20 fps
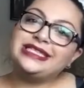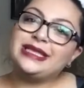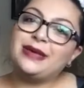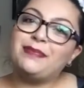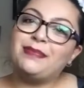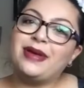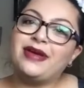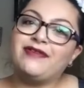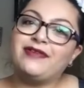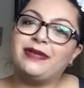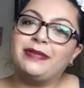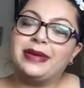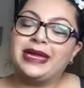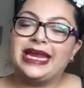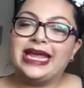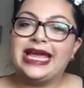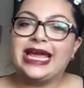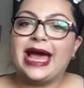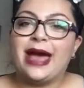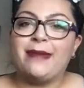What's up,
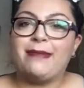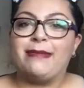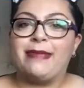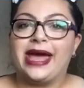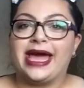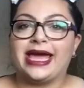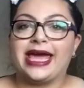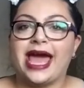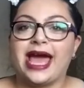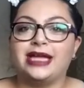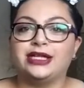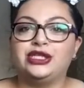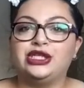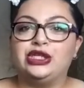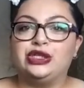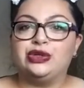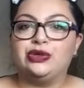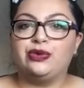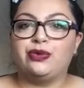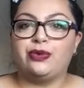everybody? I'm back
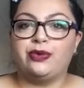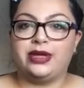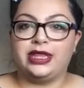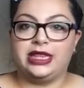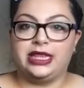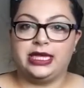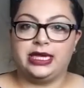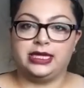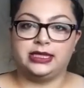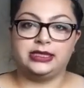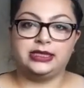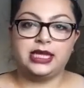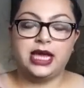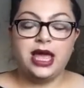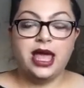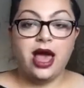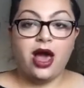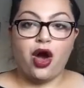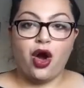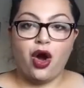at you with this
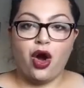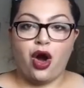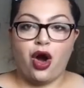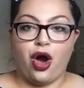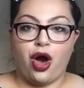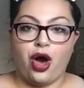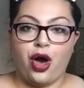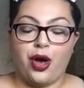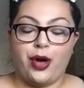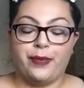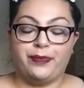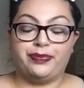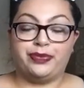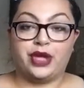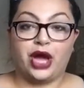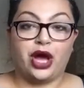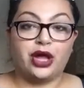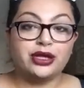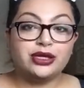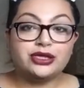um,
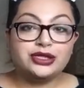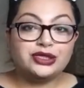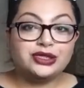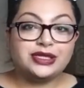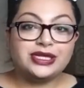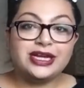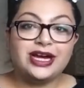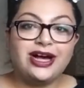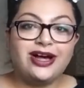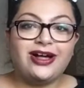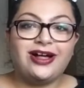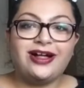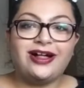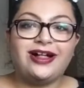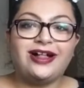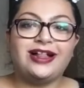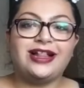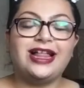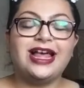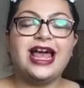Dollar Tree
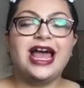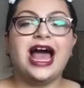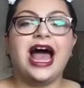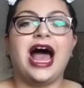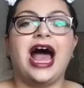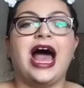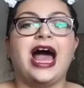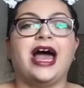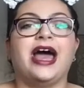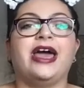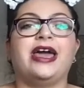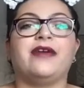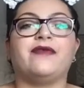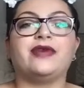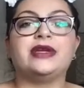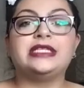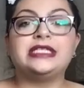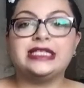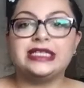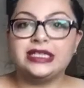haul. I
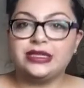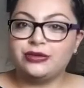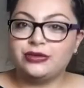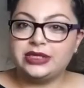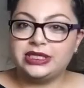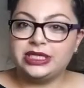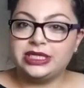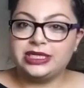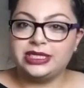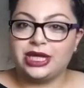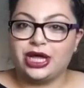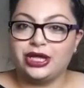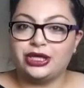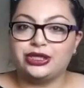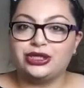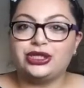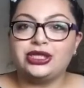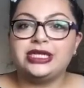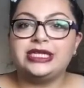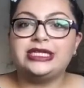recently went to the
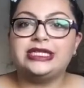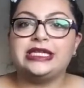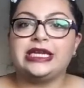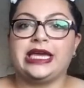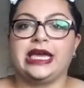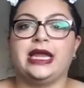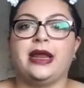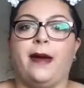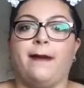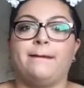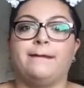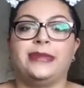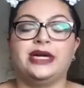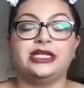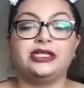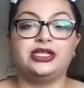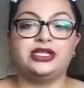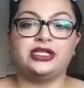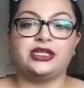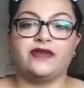Dollar Tree to get a
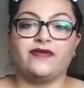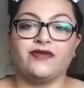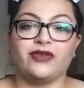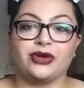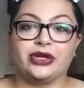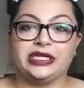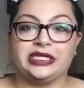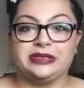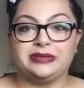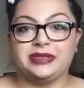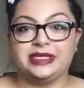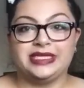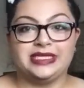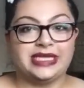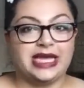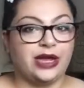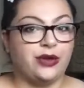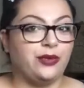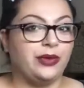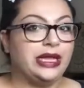bunch of stuff for Christmas.
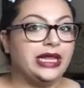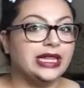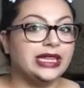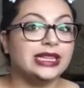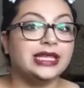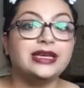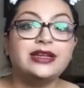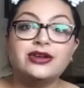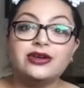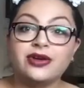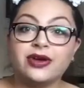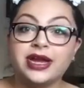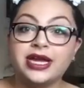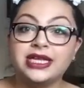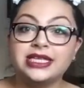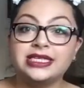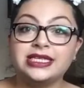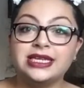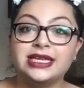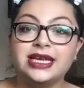I went a little
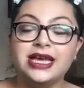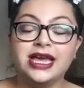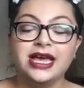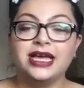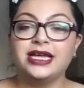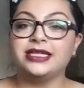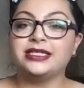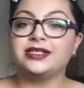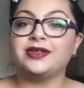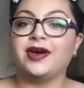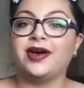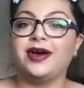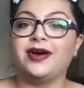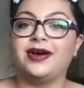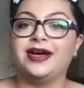crazy, so